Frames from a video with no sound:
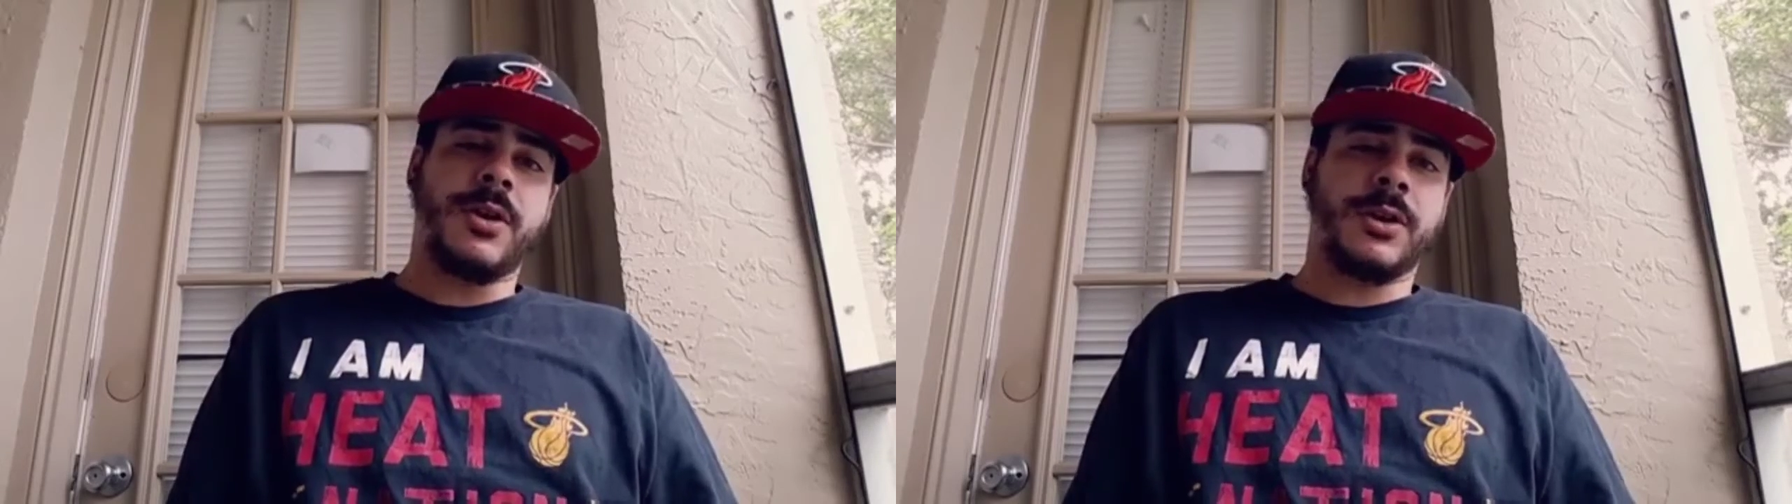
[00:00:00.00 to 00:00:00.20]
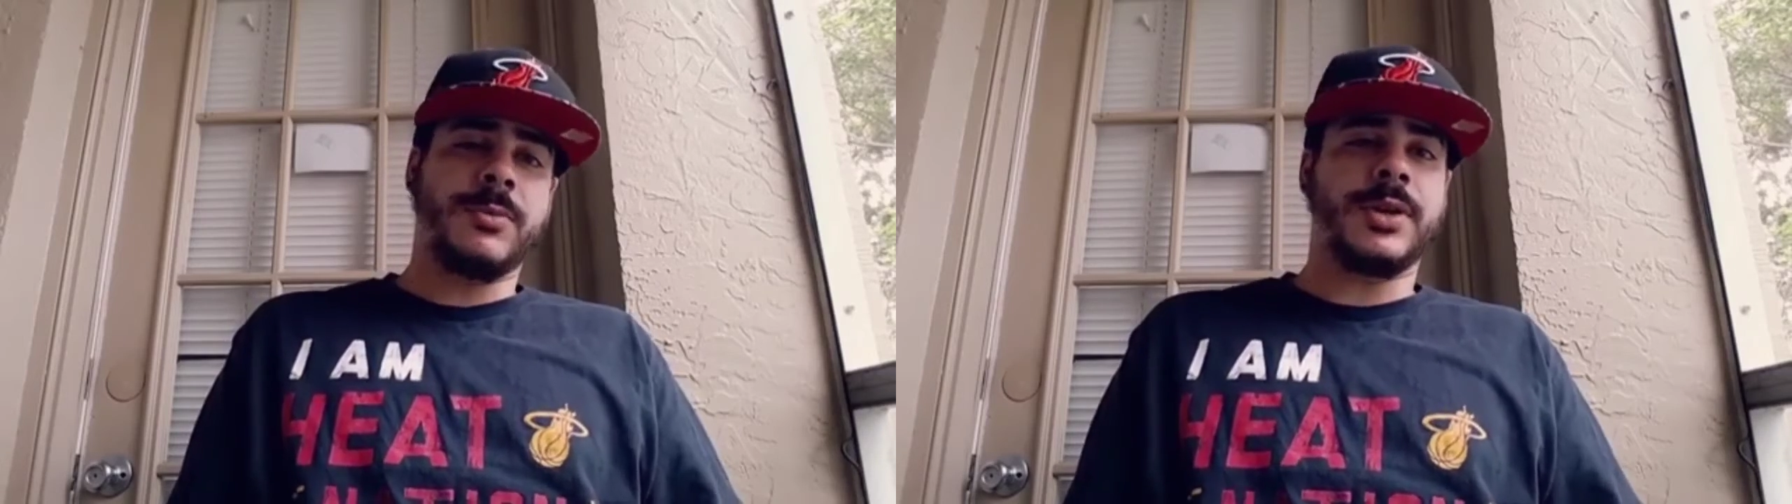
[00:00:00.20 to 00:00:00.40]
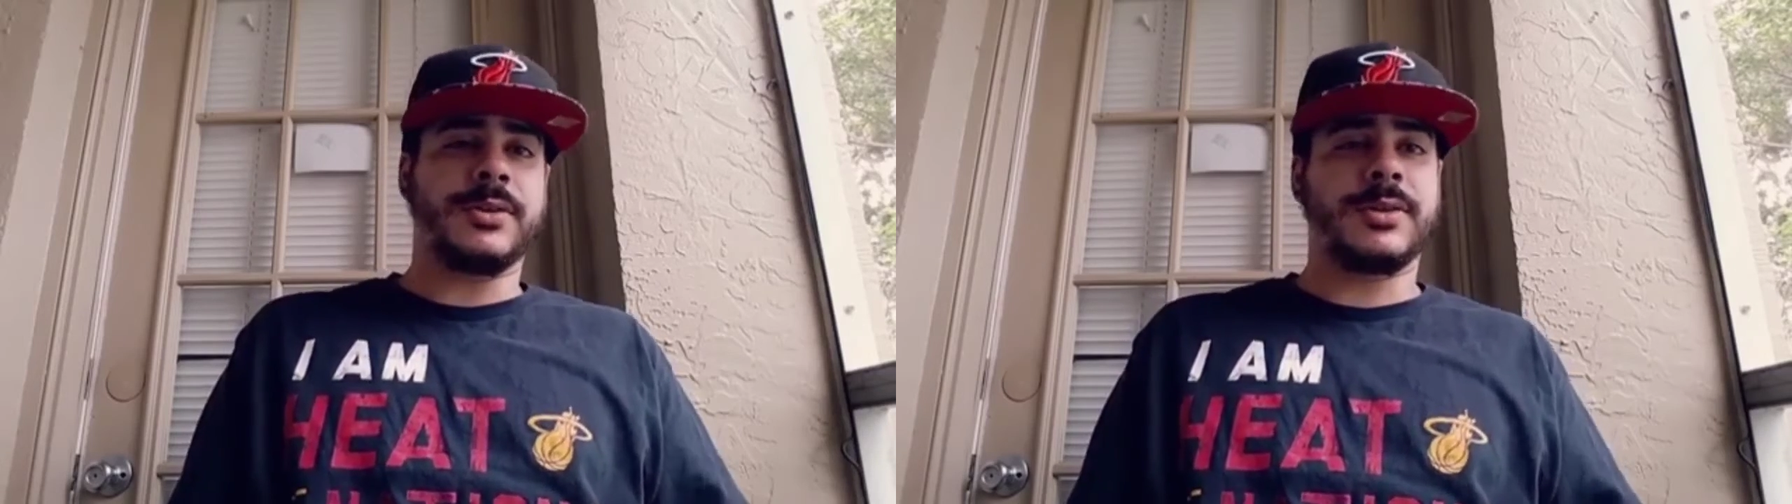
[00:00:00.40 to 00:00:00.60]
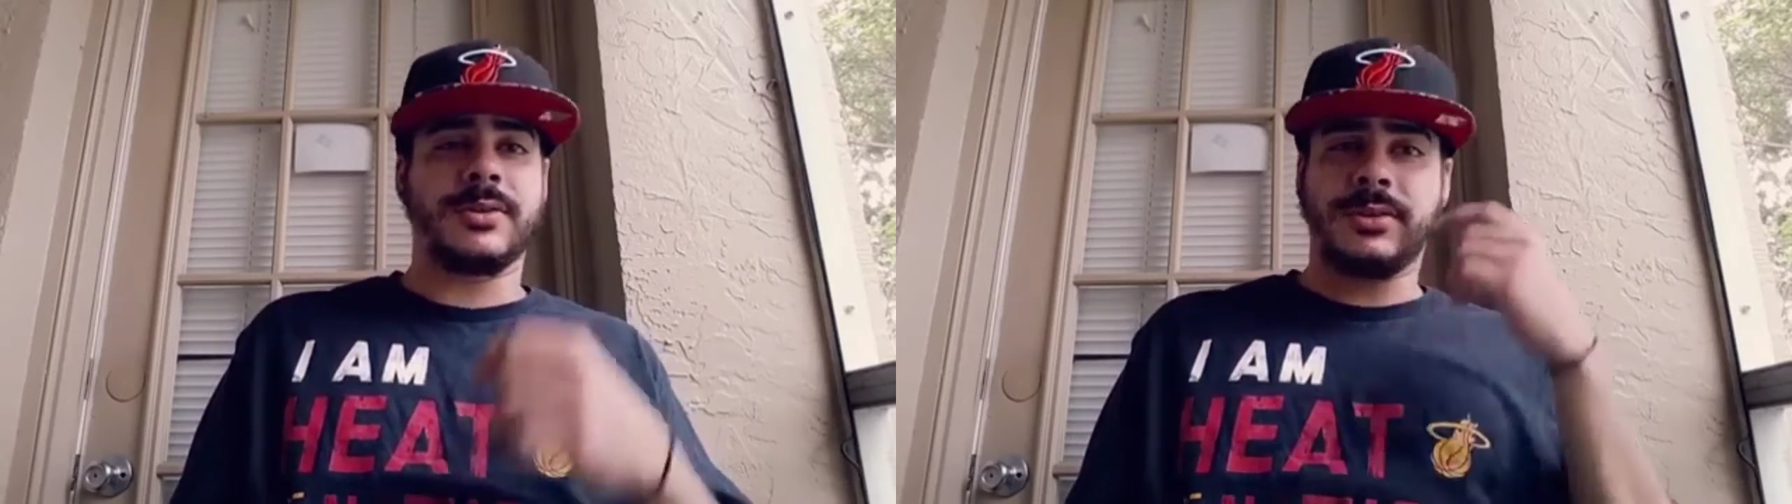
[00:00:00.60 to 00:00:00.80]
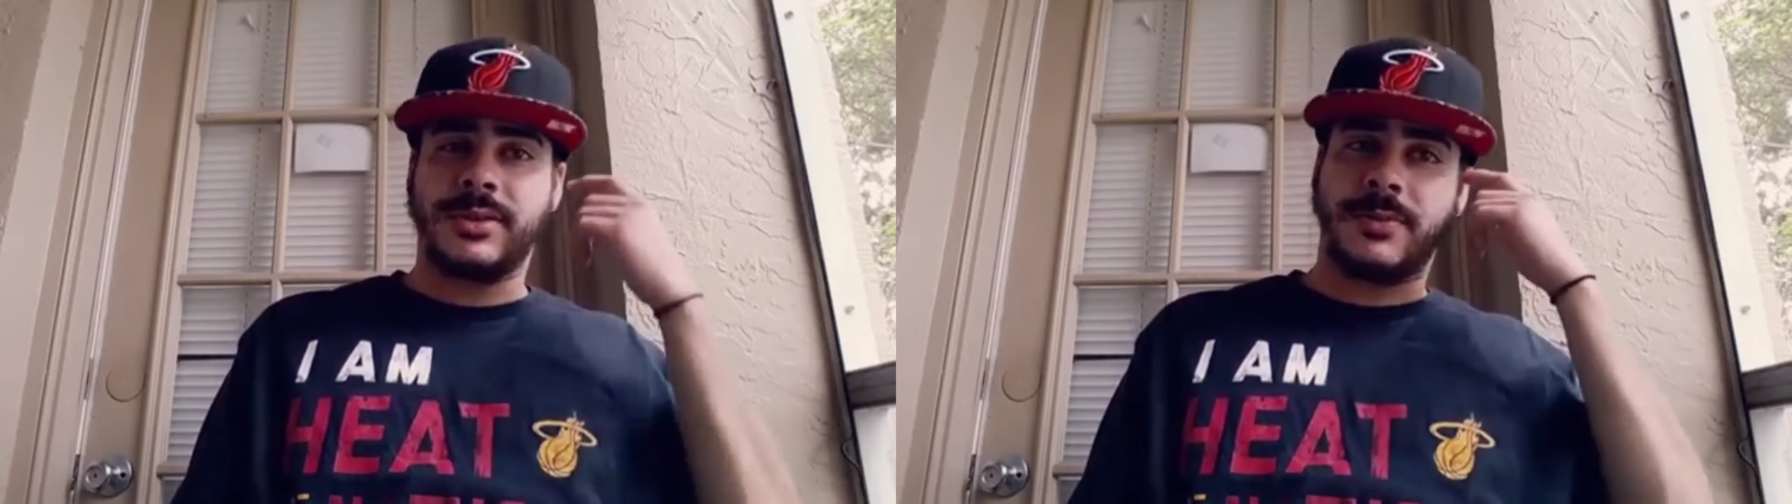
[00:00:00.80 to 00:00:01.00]
argument
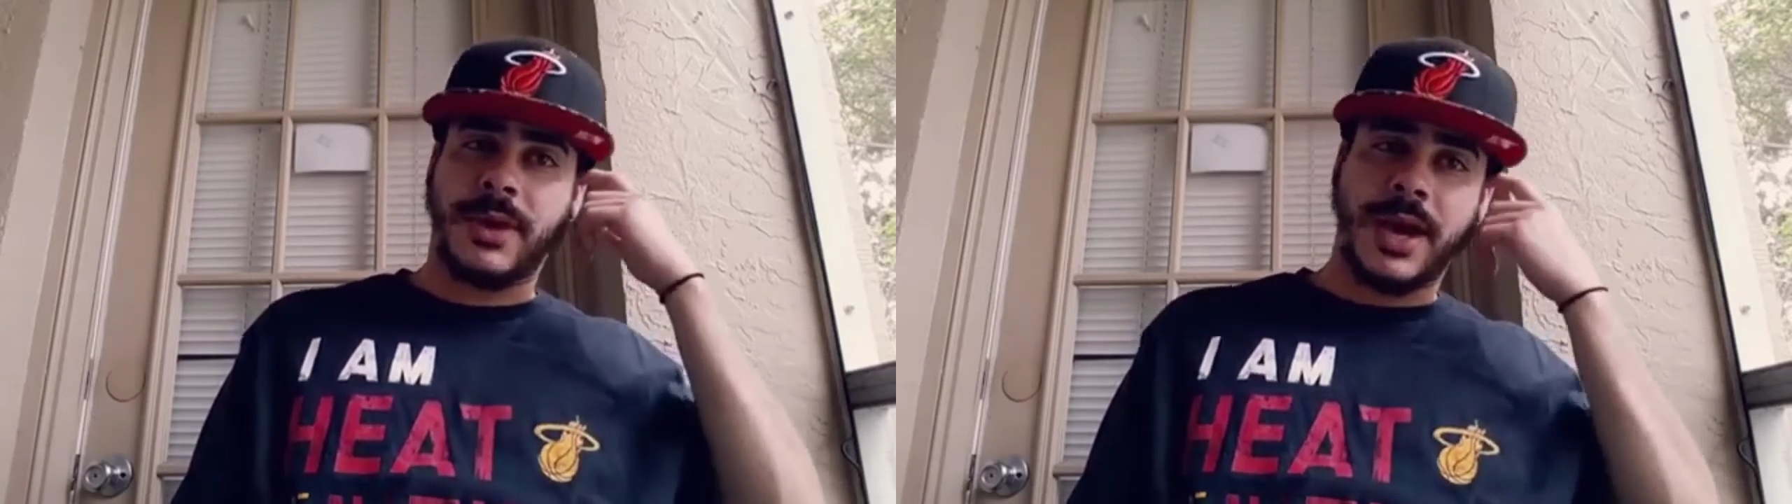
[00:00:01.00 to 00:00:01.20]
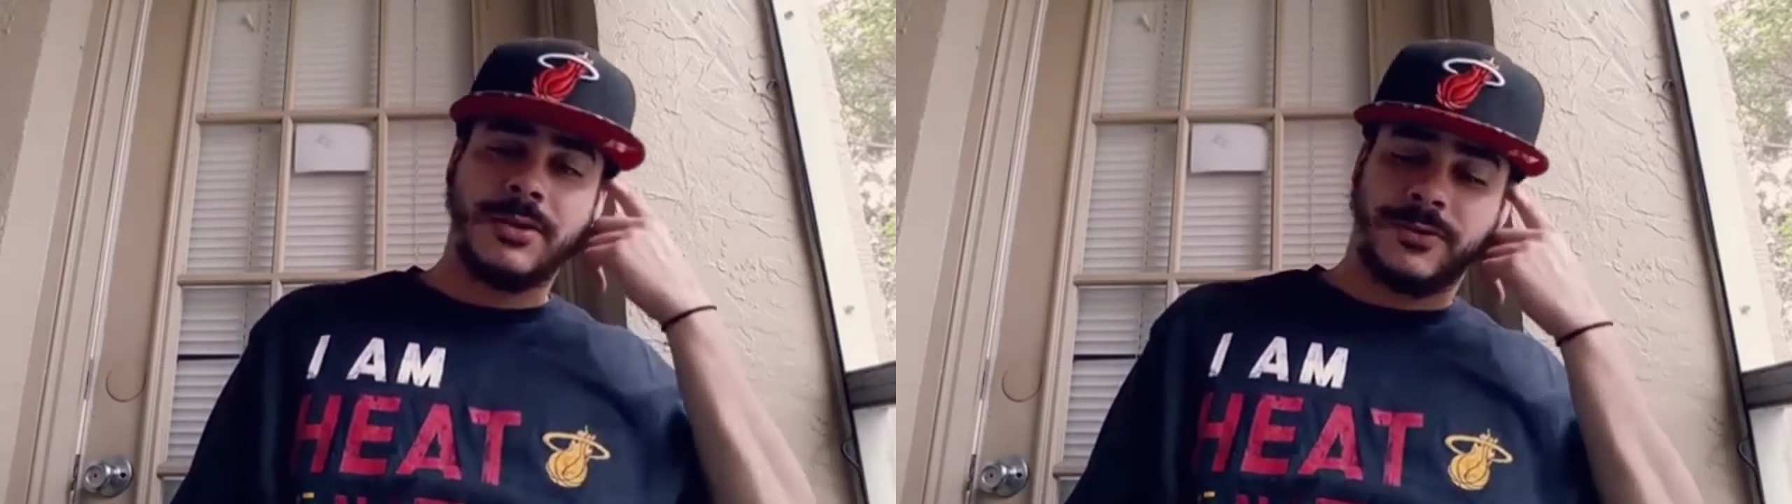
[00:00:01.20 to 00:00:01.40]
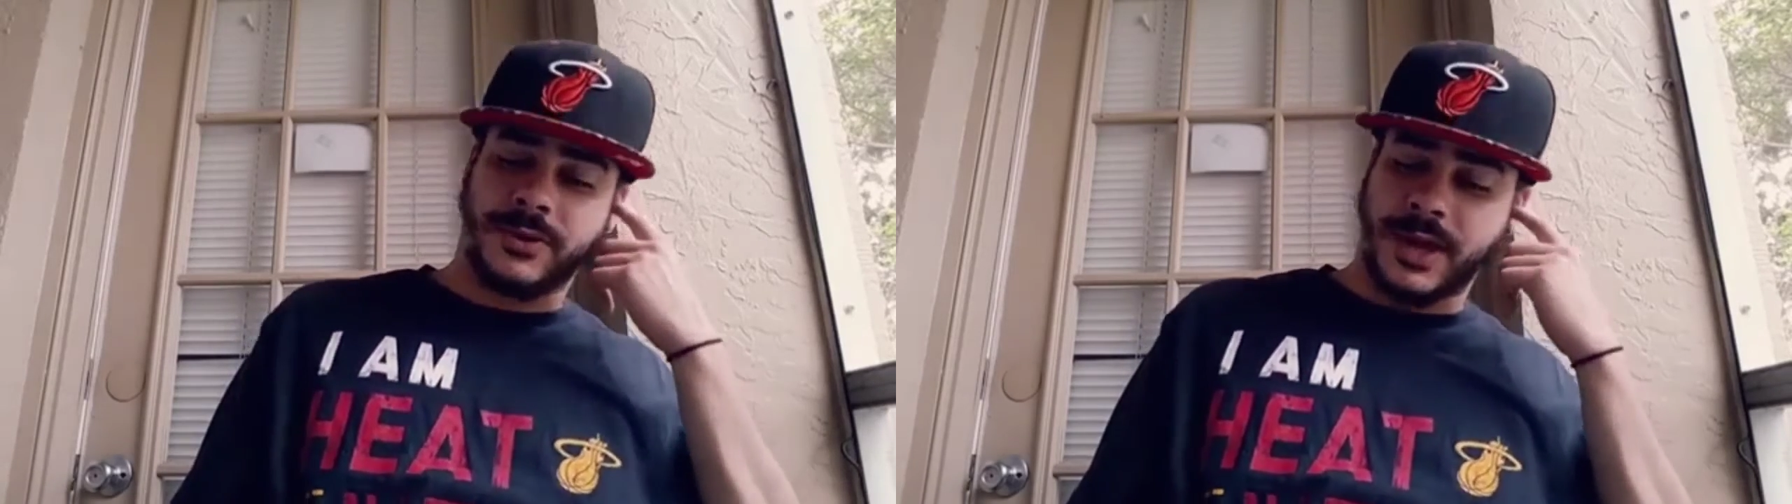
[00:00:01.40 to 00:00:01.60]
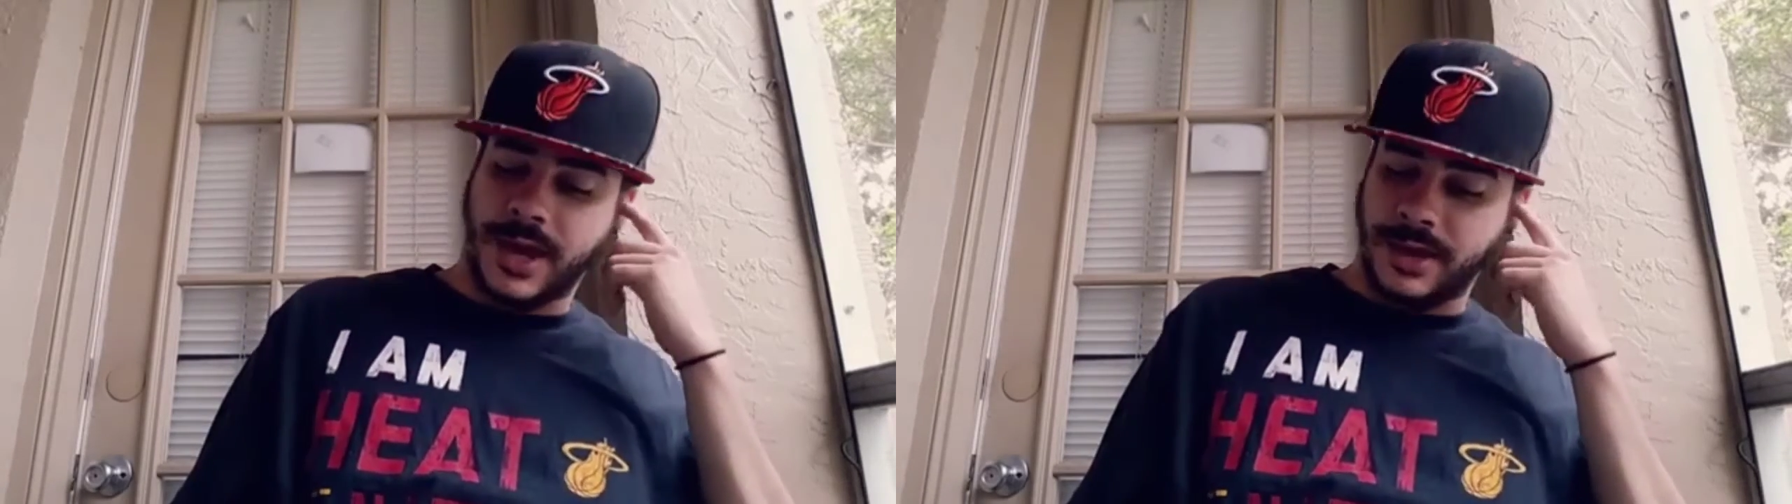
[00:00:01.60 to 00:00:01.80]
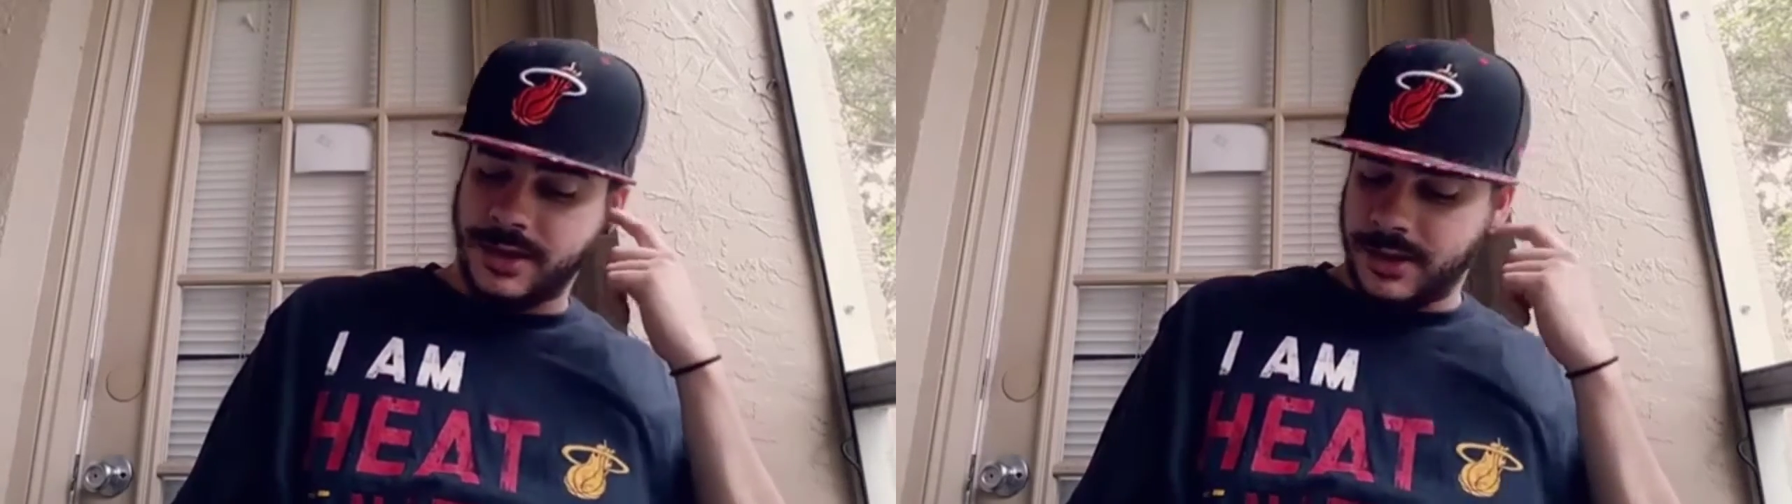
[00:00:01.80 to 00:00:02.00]
to battle for
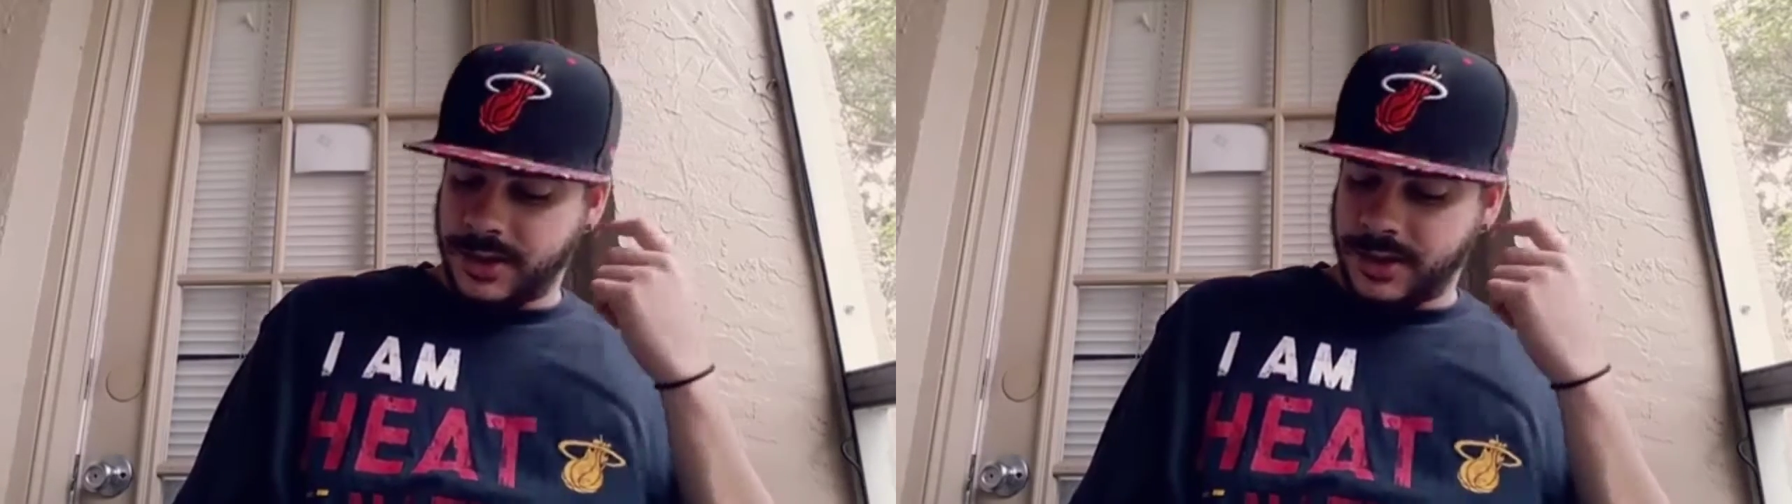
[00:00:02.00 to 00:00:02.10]
that.